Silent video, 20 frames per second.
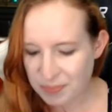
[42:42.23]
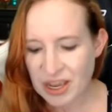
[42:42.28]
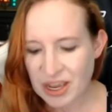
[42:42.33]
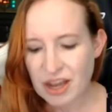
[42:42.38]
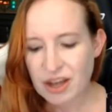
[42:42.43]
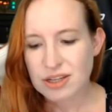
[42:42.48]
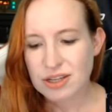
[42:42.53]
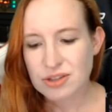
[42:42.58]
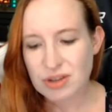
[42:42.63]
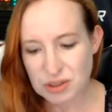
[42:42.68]

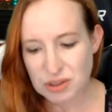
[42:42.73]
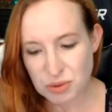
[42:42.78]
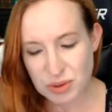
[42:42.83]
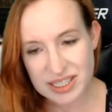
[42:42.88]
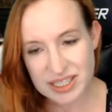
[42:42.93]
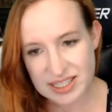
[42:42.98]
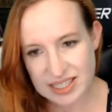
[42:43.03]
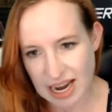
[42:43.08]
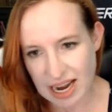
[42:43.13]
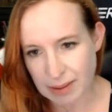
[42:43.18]
So as we
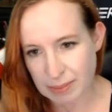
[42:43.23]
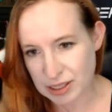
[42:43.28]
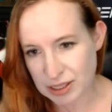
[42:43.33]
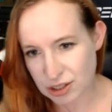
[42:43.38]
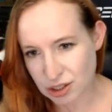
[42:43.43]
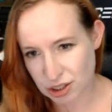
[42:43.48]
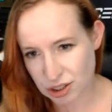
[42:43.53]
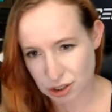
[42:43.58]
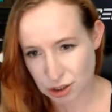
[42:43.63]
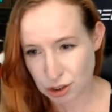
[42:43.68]
established,
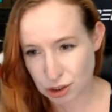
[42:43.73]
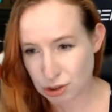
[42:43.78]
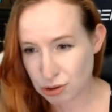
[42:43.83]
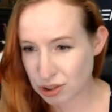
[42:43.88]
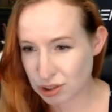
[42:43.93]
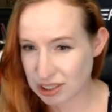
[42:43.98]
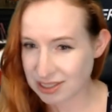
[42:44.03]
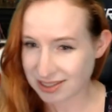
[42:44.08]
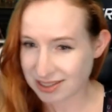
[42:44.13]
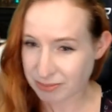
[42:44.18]
using
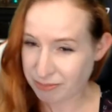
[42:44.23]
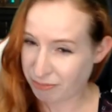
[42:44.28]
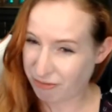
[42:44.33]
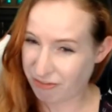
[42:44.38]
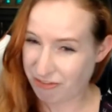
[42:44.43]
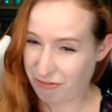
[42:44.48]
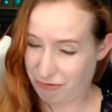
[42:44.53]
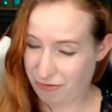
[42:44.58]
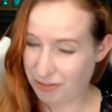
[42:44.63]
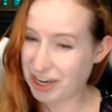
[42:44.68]
some
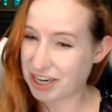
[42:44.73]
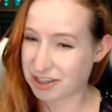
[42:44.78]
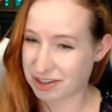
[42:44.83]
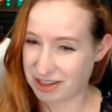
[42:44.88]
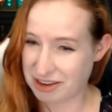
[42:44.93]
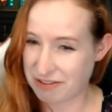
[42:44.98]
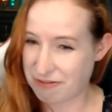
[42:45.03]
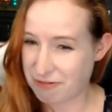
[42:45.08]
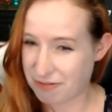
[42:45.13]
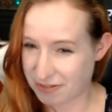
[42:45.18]
fairly
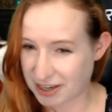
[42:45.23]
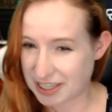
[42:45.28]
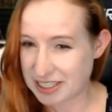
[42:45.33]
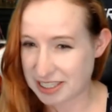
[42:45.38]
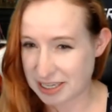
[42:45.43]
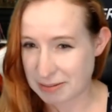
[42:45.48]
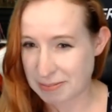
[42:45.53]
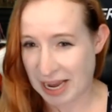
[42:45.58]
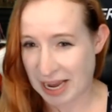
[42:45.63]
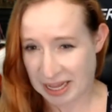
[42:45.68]
fuzzy
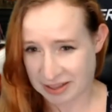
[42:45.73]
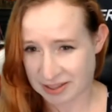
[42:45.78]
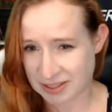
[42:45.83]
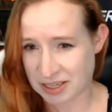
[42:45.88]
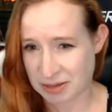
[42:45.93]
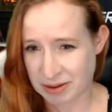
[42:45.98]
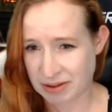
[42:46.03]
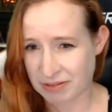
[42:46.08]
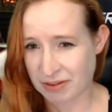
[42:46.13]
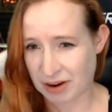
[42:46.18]
math, to be
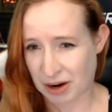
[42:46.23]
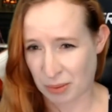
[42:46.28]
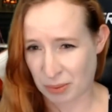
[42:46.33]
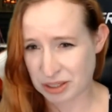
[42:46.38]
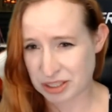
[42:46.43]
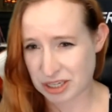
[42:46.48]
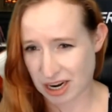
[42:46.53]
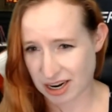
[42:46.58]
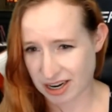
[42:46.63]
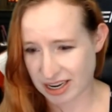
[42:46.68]
fair. We're
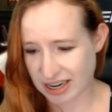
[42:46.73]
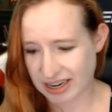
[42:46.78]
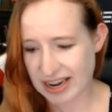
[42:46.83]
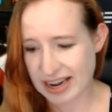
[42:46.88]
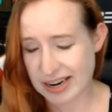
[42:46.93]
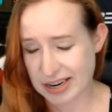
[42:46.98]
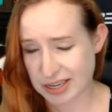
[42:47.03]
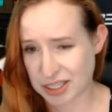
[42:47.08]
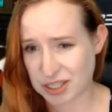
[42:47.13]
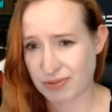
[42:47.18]
talking kind of
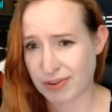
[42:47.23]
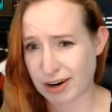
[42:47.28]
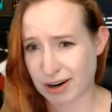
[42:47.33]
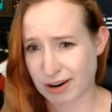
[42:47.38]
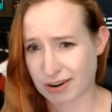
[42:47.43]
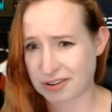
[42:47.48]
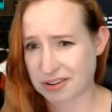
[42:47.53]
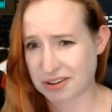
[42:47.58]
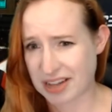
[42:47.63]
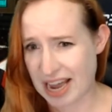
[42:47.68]
spherical
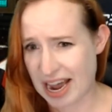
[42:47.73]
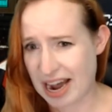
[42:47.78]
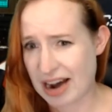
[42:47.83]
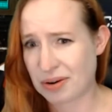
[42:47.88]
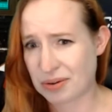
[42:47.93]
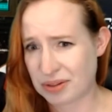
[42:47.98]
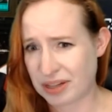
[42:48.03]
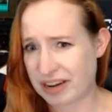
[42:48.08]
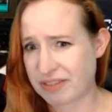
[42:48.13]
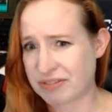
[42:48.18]
cow
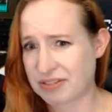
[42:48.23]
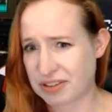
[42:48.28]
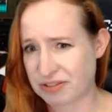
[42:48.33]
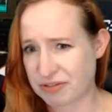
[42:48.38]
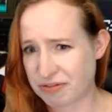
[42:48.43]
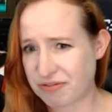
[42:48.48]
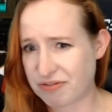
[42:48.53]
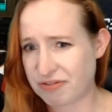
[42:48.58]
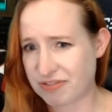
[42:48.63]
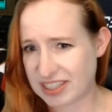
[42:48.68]
level
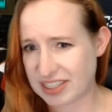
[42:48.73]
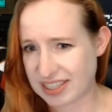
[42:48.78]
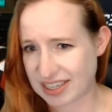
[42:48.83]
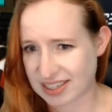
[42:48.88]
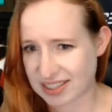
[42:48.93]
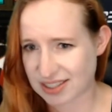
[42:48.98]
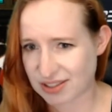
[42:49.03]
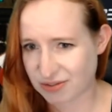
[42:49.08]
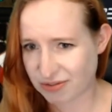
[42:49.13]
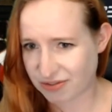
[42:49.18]
physics
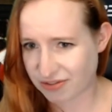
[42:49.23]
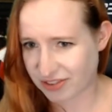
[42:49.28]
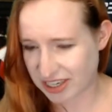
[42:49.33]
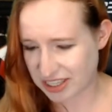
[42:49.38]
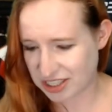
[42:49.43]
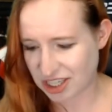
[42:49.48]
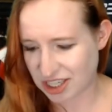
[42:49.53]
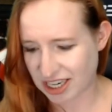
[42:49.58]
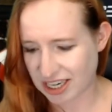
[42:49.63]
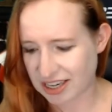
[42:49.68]

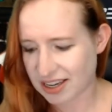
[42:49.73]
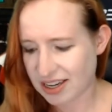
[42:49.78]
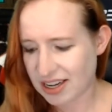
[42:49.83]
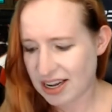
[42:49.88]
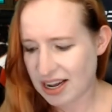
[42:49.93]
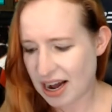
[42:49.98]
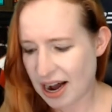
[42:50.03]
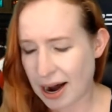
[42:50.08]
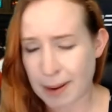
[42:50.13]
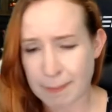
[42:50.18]
fudging.
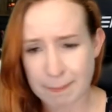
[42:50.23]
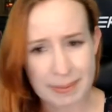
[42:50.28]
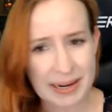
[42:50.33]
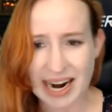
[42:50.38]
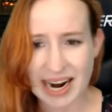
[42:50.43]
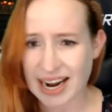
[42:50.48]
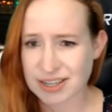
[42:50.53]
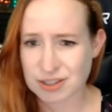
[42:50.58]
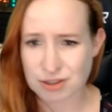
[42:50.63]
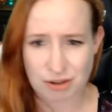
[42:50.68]
But
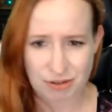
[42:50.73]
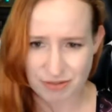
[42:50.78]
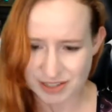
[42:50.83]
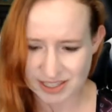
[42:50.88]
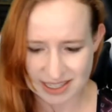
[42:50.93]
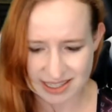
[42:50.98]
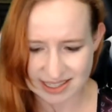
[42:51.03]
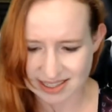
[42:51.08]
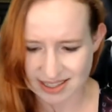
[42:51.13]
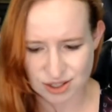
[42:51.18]

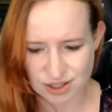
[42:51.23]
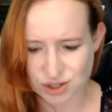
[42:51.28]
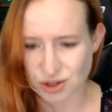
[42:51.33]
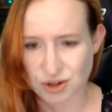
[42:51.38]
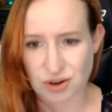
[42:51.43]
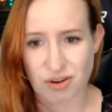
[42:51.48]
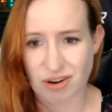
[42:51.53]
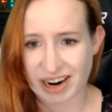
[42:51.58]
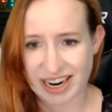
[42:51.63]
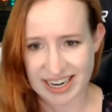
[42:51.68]
astrophysicists are
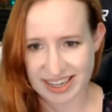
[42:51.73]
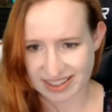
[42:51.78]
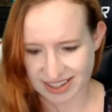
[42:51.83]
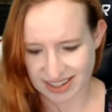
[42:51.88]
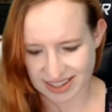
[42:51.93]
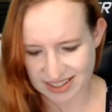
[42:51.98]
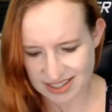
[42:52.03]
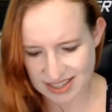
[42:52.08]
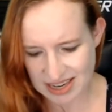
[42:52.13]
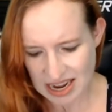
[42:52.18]
great at this.
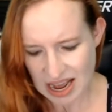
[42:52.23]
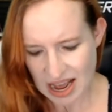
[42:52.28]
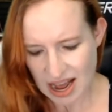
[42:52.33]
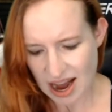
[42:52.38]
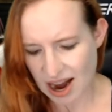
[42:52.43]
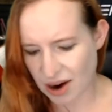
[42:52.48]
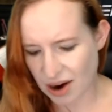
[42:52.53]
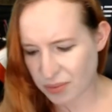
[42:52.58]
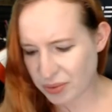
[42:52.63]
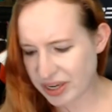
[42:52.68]

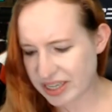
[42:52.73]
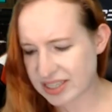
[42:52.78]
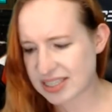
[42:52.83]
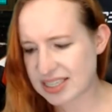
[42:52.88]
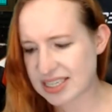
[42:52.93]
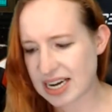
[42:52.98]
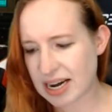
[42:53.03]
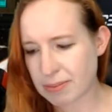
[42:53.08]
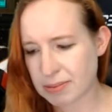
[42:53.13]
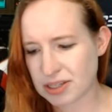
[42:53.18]
We
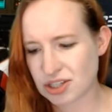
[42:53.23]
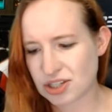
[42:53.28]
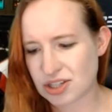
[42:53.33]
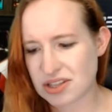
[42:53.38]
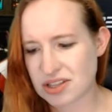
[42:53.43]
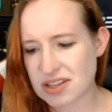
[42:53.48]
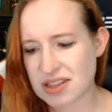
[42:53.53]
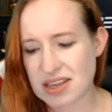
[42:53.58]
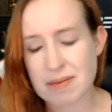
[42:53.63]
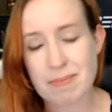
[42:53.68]
established that
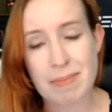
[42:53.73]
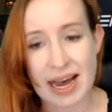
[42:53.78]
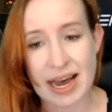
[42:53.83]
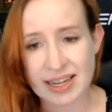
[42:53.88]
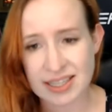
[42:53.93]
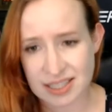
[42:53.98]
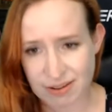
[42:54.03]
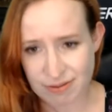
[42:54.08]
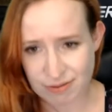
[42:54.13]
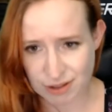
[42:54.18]
the mass
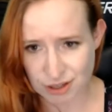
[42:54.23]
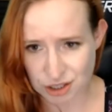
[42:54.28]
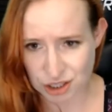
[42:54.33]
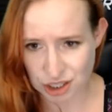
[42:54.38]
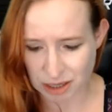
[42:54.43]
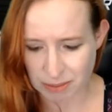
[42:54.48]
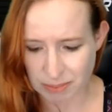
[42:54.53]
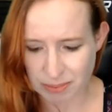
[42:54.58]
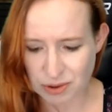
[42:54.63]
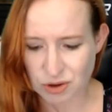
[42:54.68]
of the ship
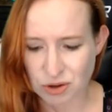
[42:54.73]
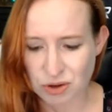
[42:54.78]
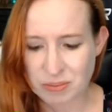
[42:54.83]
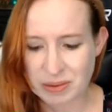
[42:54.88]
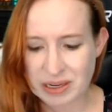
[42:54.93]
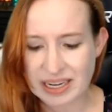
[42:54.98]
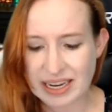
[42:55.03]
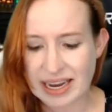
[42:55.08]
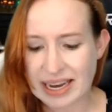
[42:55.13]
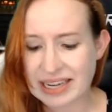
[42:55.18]
could be
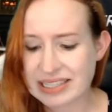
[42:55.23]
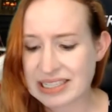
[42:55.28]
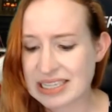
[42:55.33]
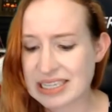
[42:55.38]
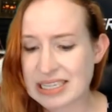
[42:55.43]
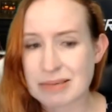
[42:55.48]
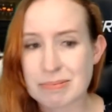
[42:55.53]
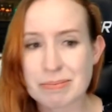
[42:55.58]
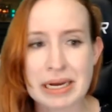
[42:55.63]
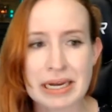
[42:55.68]

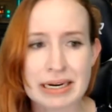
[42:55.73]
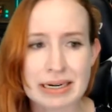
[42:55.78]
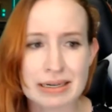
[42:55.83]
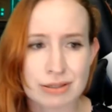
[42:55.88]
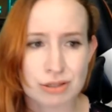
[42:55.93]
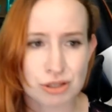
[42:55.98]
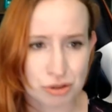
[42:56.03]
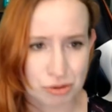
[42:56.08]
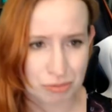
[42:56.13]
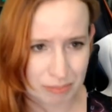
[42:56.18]
estimated to
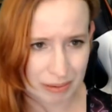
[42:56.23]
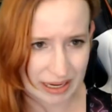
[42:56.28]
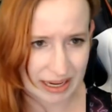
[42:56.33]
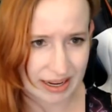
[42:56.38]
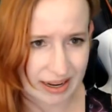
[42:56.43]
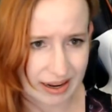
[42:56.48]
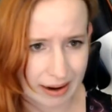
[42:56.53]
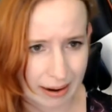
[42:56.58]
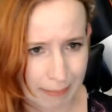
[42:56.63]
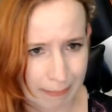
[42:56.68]
be
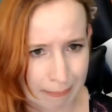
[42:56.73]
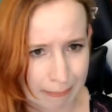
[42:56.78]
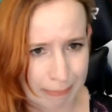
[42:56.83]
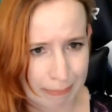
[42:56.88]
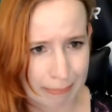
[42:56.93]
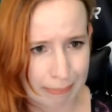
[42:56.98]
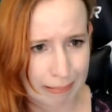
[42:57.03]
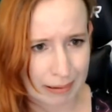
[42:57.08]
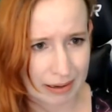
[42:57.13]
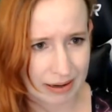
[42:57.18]

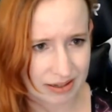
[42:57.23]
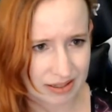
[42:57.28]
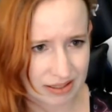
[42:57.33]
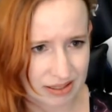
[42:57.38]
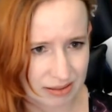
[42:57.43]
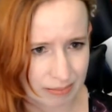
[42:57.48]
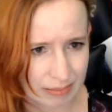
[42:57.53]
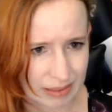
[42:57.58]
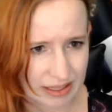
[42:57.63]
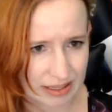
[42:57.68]

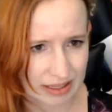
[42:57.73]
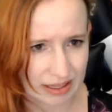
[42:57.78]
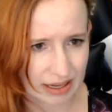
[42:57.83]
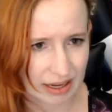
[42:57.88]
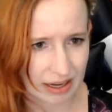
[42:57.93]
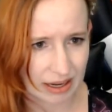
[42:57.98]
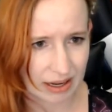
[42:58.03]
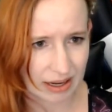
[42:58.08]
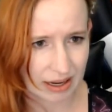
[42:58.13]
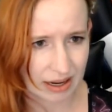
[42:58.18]

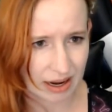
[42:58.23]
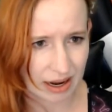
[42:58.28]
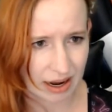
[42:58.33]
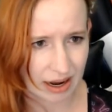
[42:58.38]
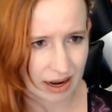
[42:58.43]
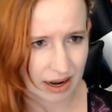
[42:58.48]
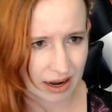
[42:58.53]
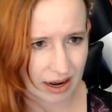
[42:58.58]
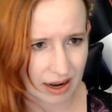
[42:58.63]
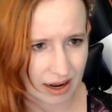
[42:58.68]
approximately,
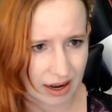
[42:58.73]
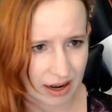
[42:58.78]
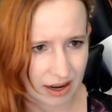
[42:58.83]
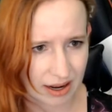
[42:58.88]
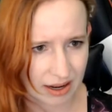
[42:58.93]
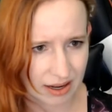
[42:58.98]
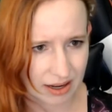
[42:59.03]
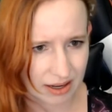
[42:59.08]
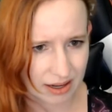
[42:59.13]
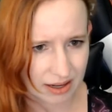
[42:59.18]

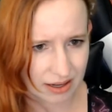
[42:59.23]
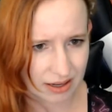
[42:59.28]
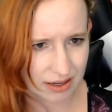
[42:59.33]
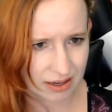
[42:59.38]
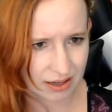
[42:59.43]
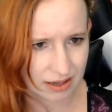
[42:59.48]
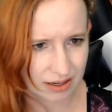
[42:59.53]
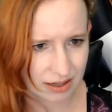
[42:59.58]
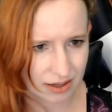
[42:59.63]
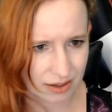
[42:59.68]

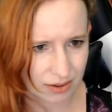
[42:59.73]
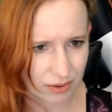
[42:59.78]
well,